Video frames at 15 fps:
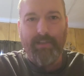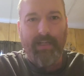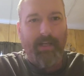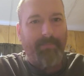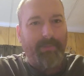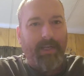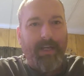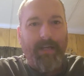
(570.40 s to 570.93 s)

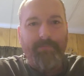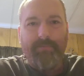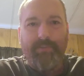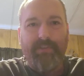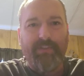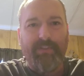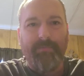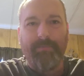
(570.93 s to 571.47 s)
I'm
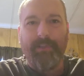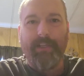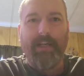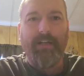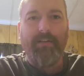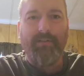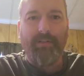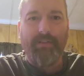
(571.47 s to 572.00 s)
just simply
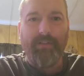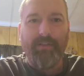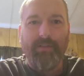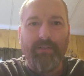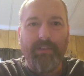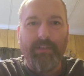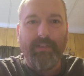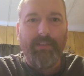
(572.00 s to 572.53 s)
not going to do
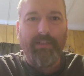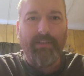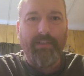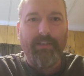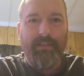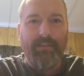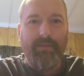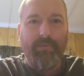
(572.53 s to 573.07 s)
it.
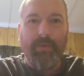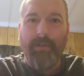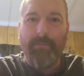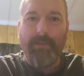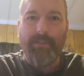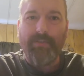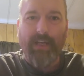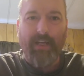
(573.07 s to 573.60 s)
You want to
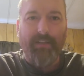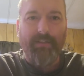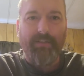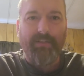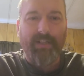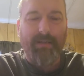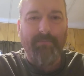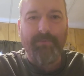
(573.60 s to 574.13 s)
be
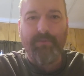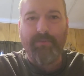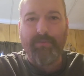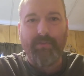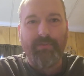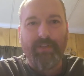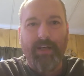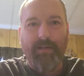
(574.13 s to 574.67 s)
childish, I'm just
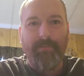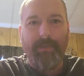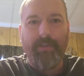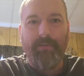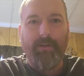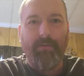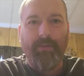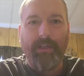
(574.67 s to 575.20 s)
going to try to be
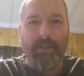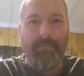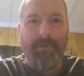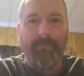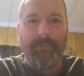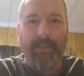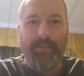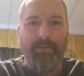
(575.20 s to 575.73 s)
grown up.
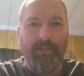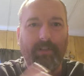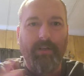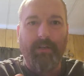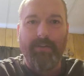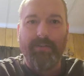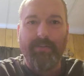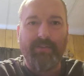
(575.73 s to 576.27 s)
I'm not going to
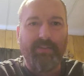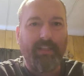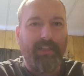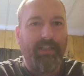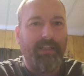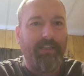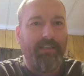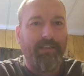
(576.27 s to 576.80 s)
cause a
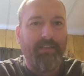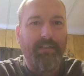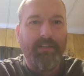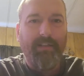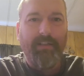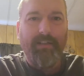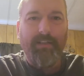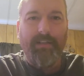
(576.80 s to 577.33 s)
scene
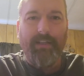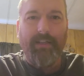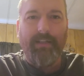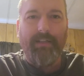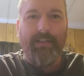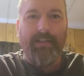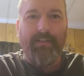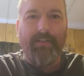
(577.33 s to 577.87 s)

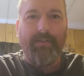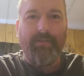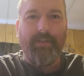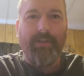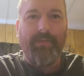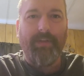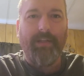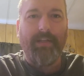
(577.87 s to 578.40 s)
and do
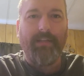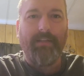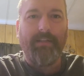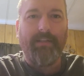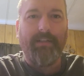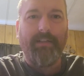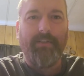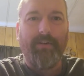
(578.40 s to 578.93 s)
anything
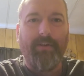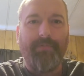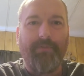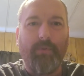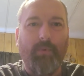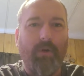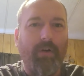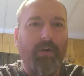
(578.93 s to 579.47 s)
off
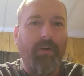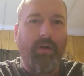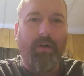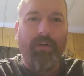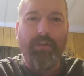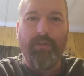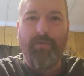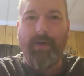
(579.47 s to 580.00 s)
the wall,
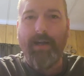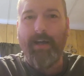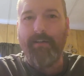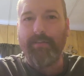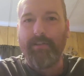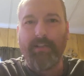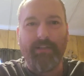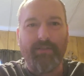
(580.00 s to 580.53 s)
call you
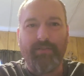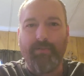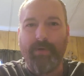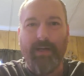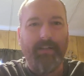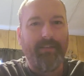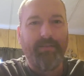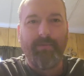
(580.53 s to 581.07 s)
out, cuss you
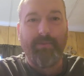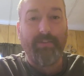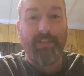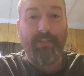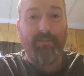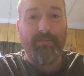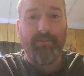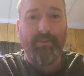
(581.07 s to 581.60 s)
out, which I
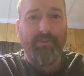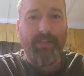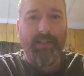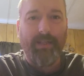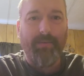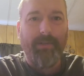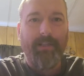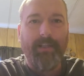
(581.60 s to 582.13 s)
don't do
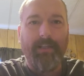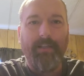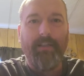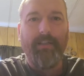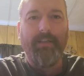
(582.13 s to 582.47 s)
anyway.